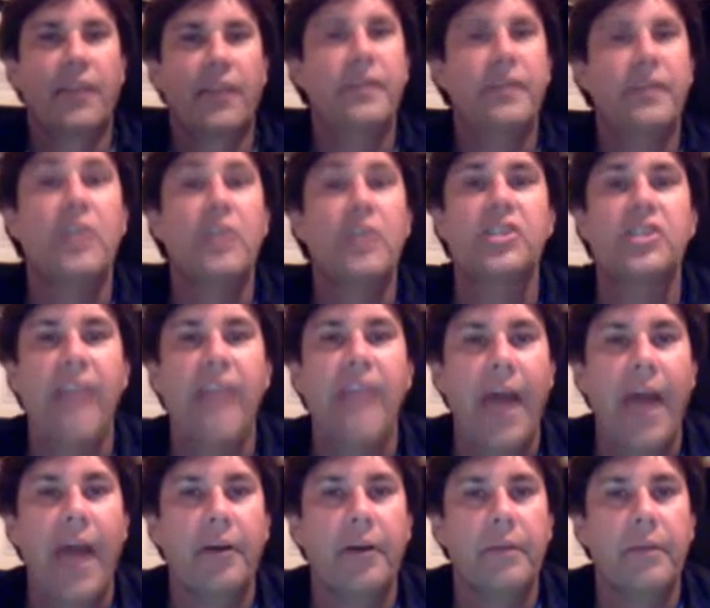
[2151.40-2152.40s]
they're
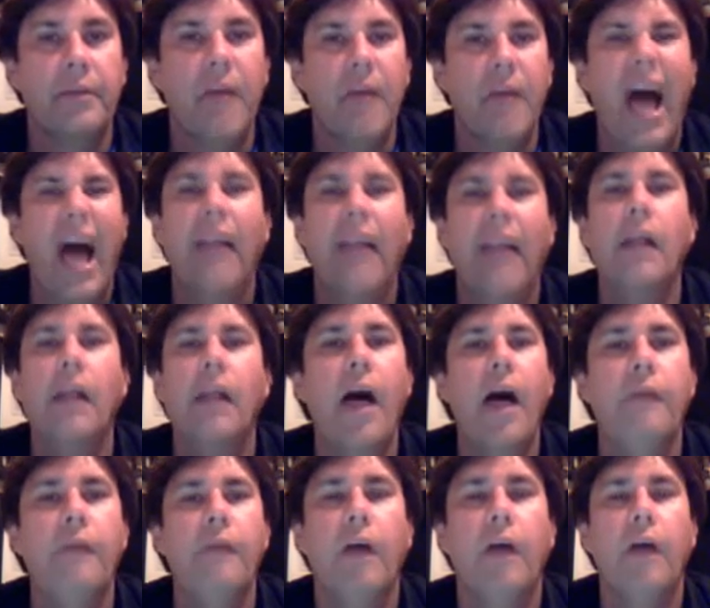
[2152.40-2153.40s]
scattered. I
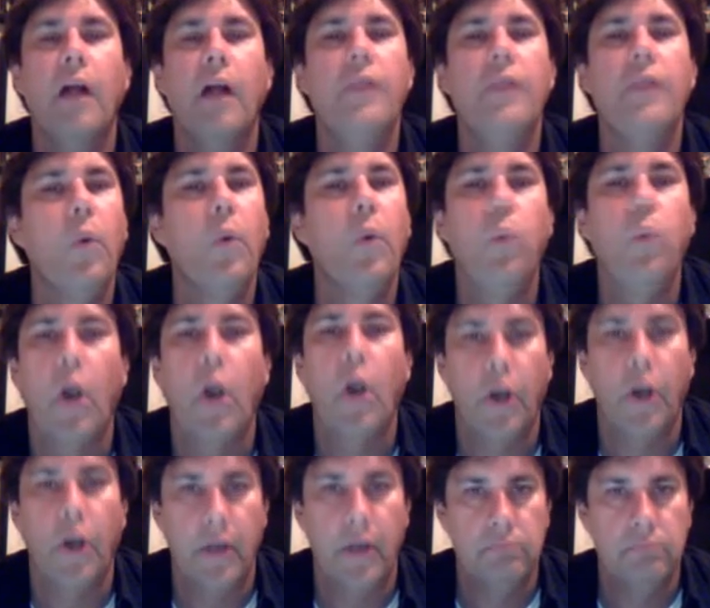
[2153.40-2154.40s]
love the
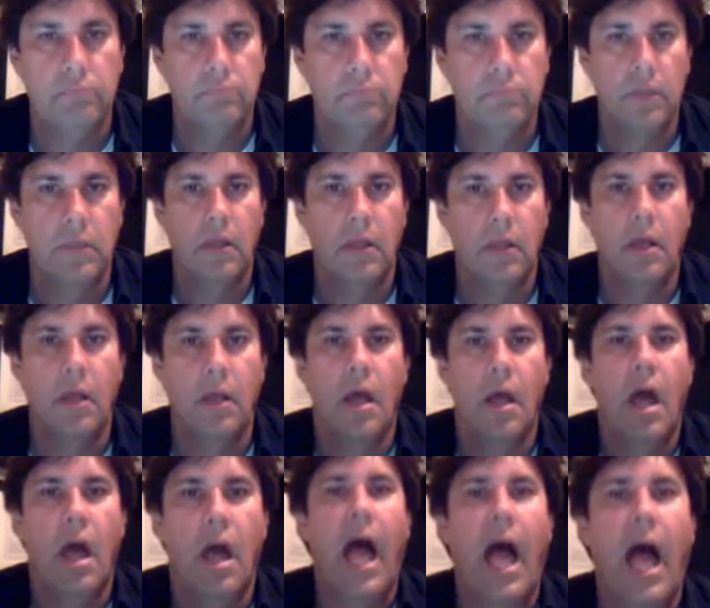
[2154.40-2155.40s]
word.
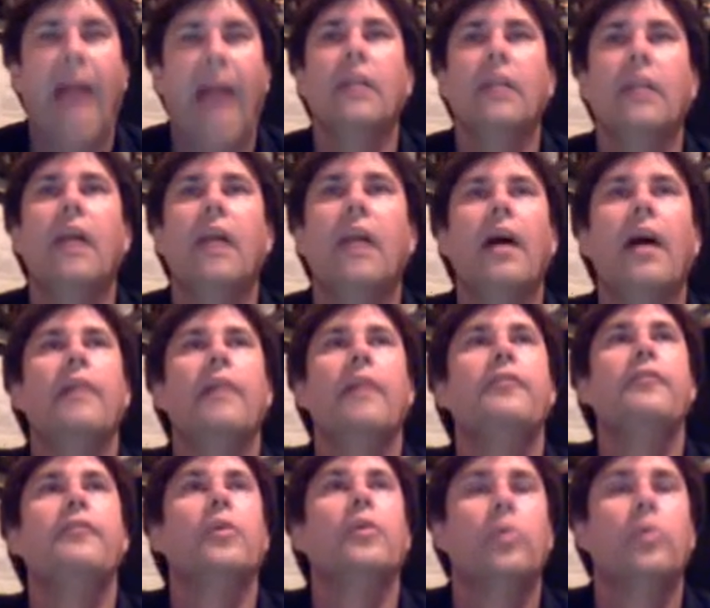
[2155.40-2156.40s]
I
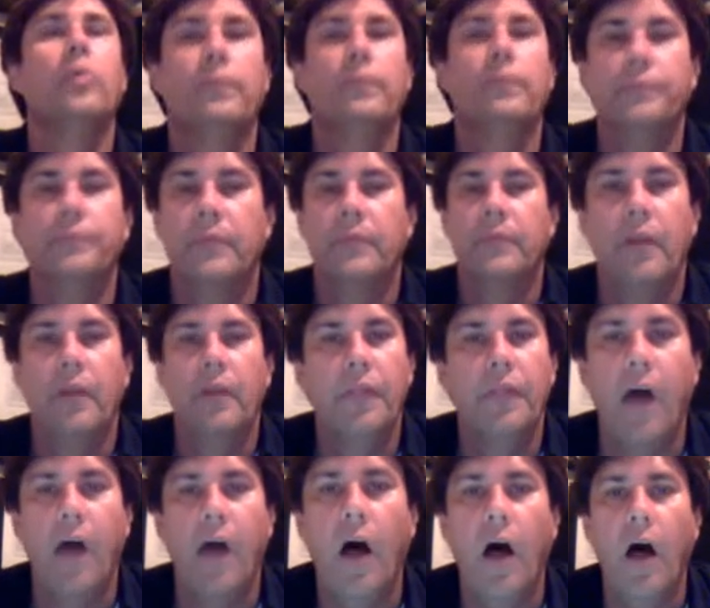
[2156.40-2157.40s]
love
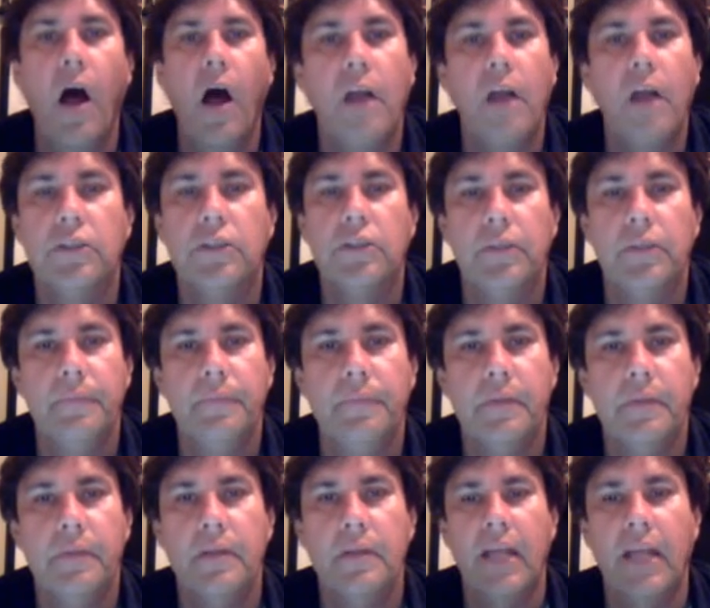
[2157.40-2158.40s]
the heart
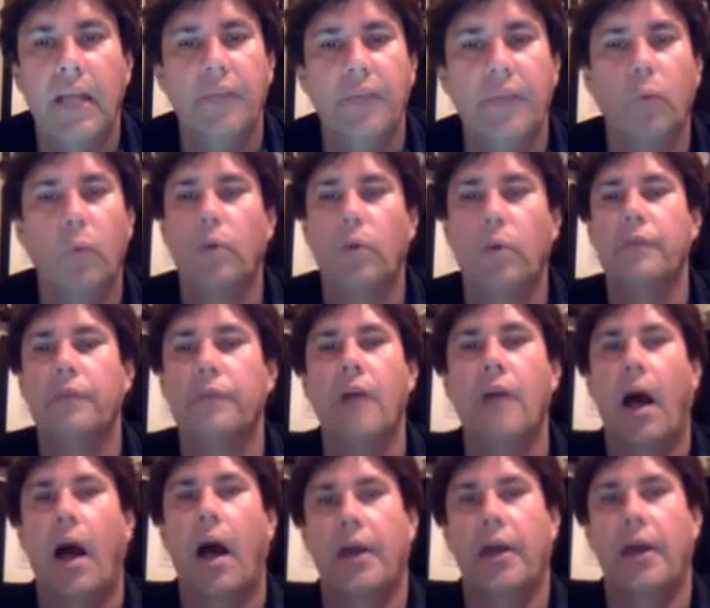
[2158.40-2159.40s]
and the Word of
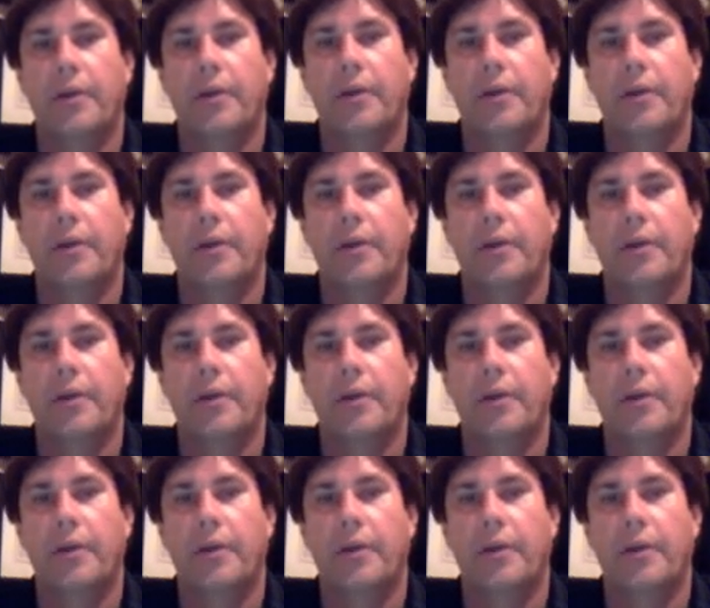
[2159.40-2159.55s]
God.